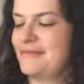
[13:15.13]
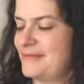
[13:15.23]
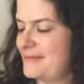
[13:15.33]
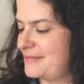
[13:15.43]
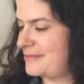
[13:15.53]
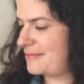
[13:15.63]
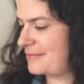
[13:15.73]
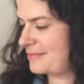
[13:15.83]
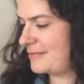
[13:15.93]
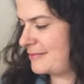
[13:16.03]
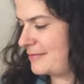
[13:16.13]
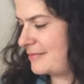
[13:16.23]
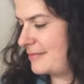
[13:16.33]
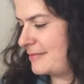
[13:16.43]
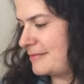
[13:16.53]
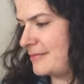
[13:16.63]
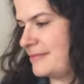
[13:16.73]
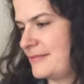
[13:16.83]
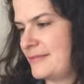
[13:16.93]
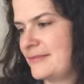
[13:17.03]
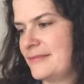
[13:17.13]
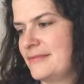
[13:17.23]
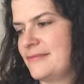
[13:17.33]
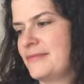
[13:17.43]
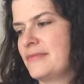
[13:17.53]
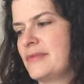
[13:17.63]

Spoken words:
(silence)